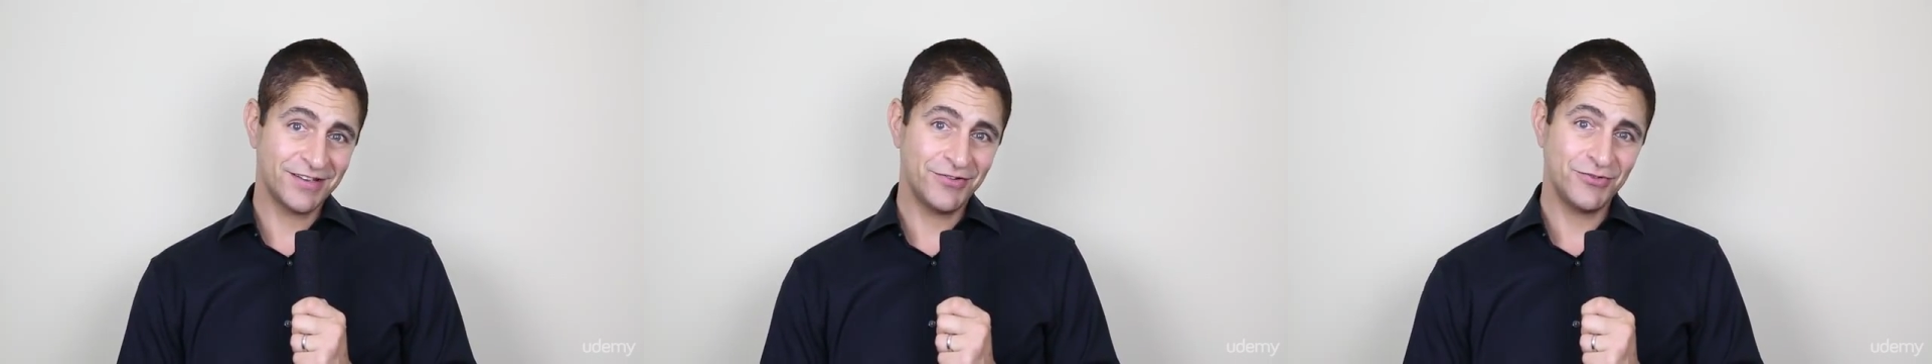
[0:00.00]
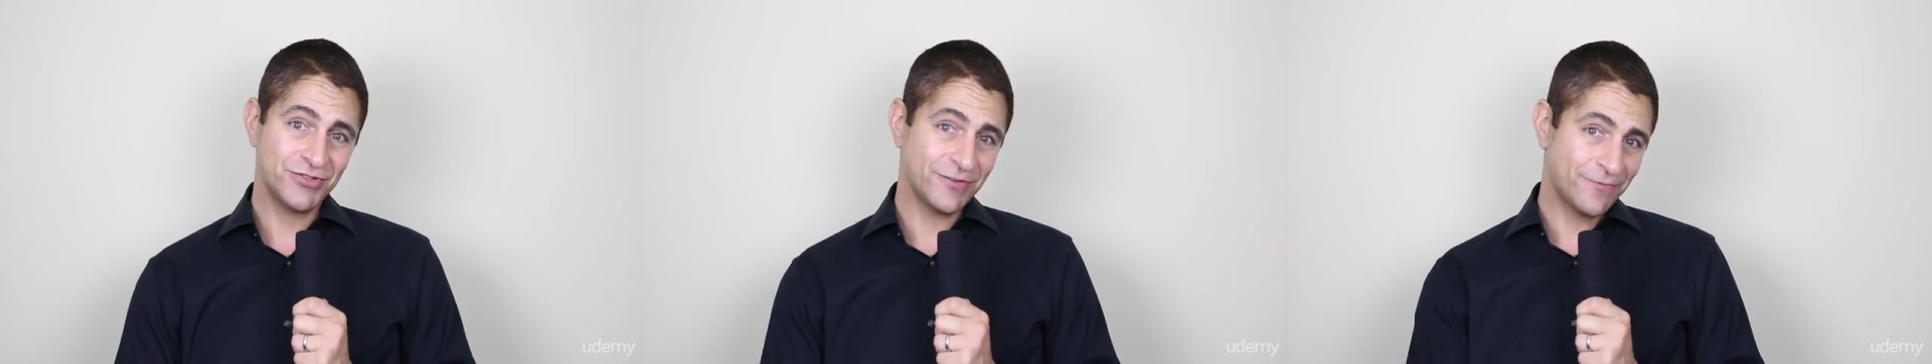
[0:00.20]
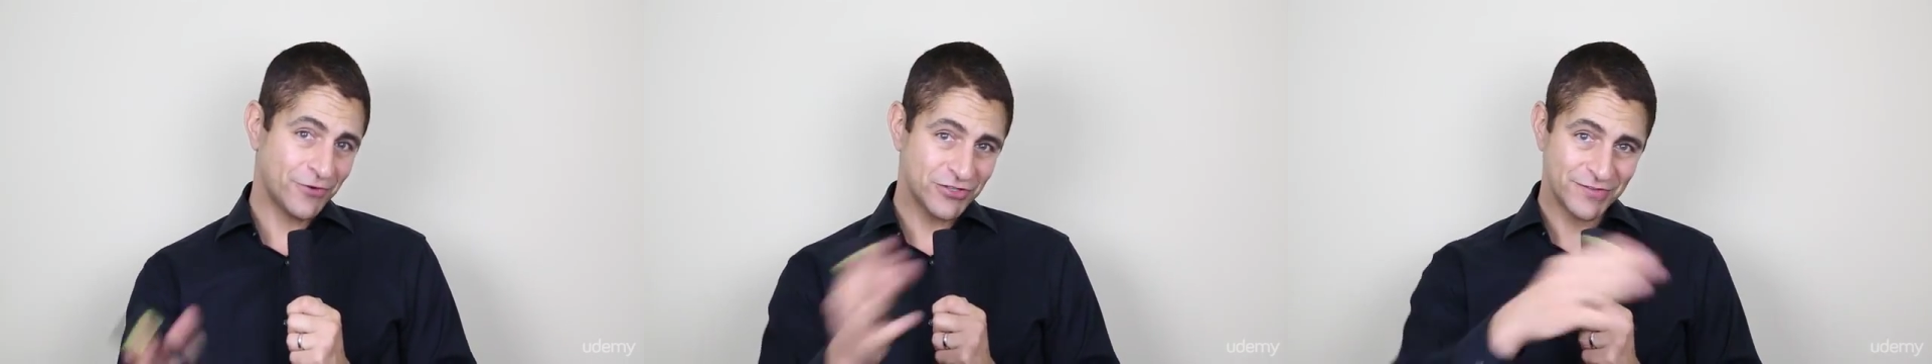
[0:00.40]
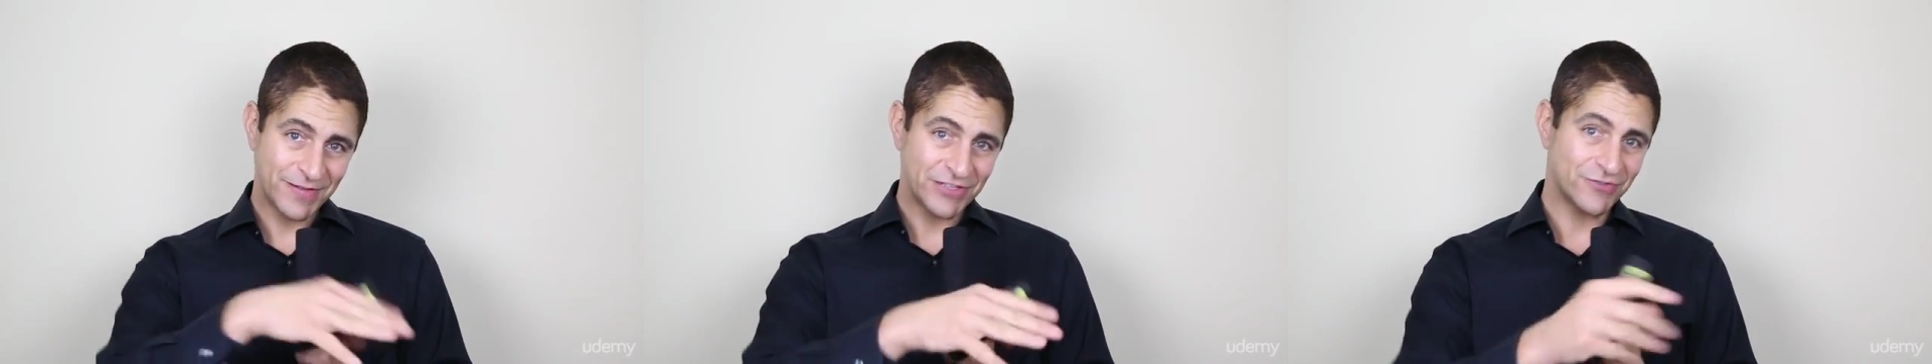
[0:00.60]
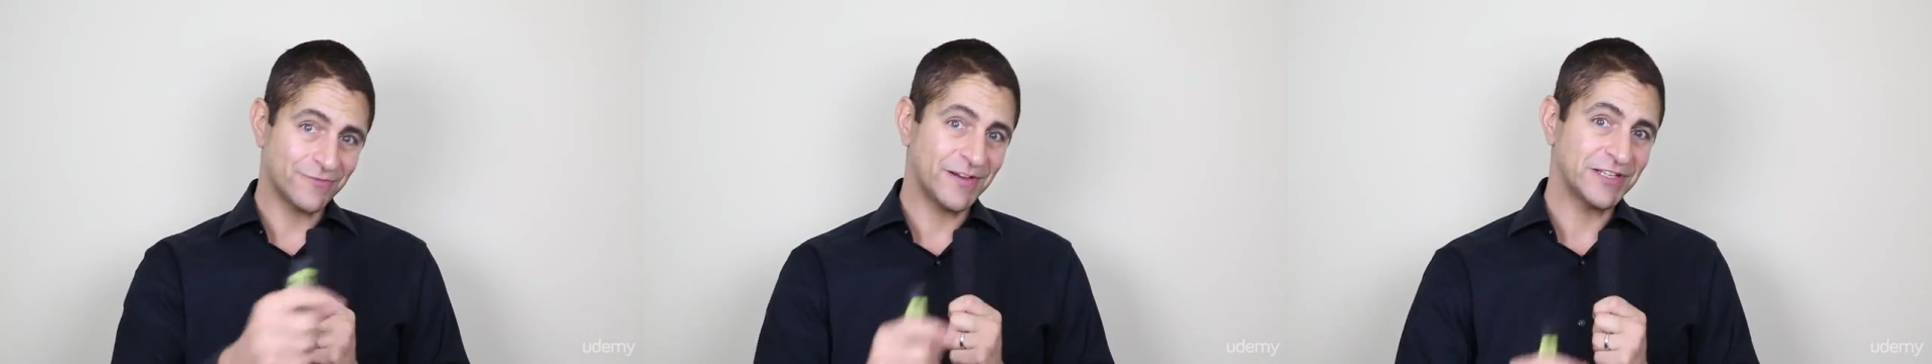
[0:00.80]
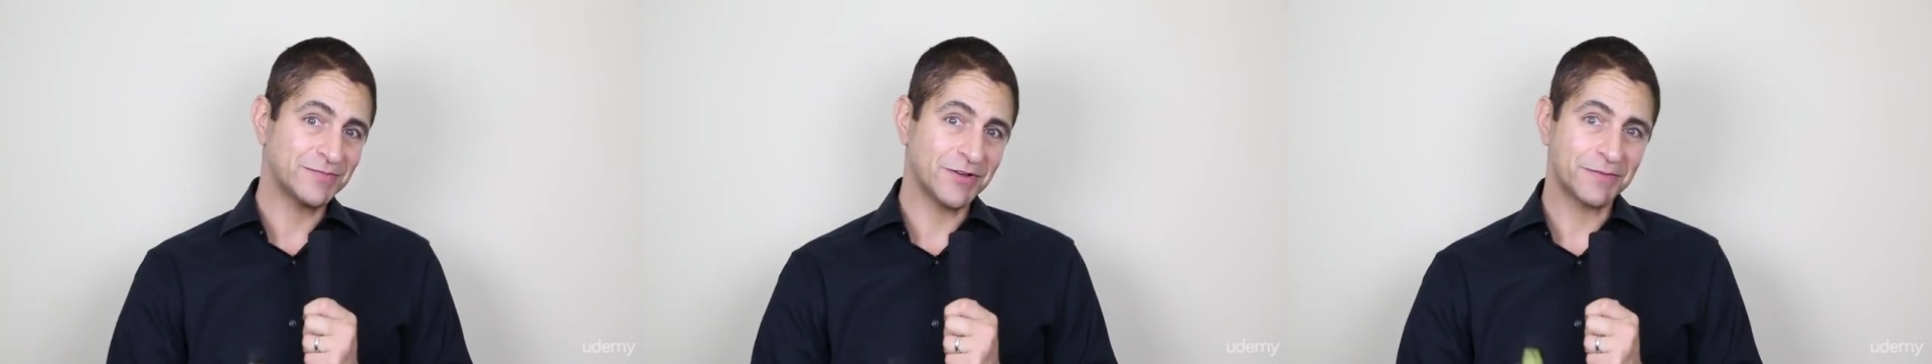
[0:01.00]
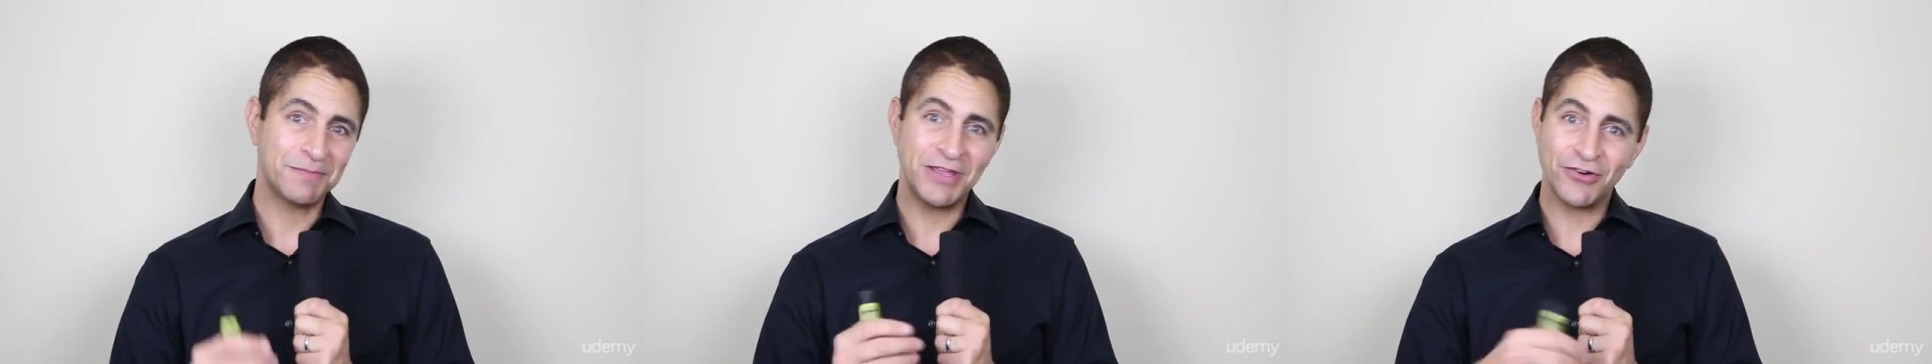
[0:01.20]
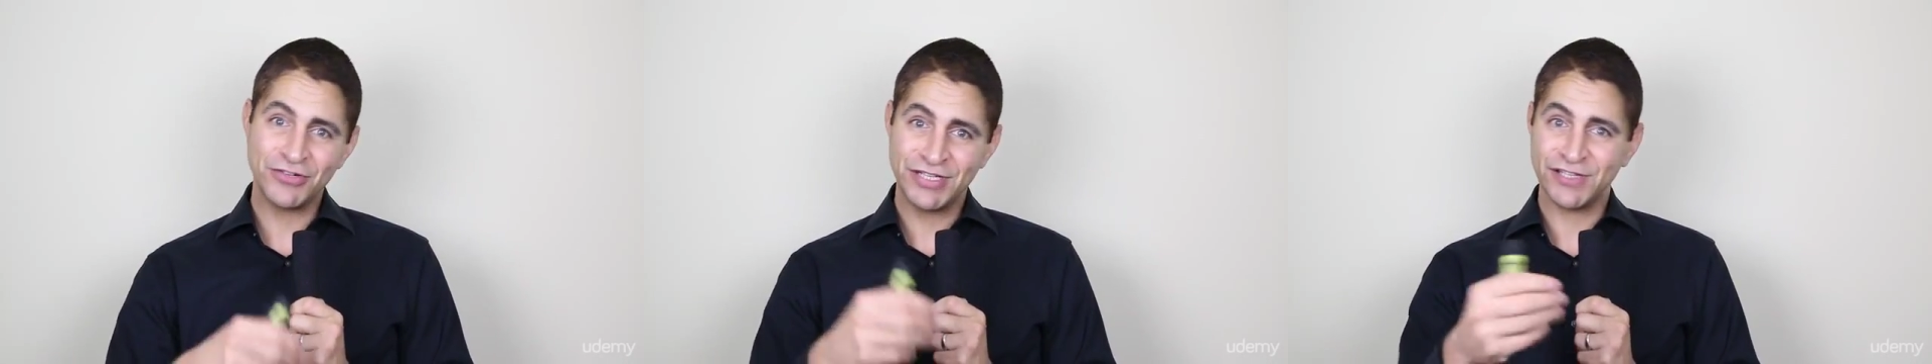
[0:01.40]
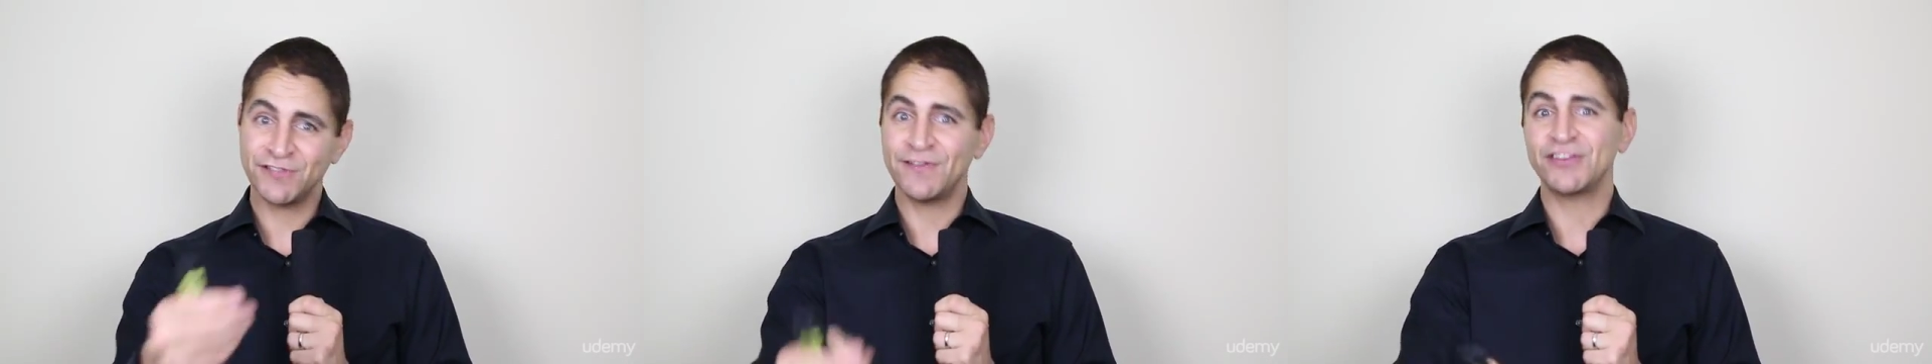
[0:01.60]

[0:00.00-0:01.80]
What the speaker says: who's the first investor in Facebook, Peter Thiel's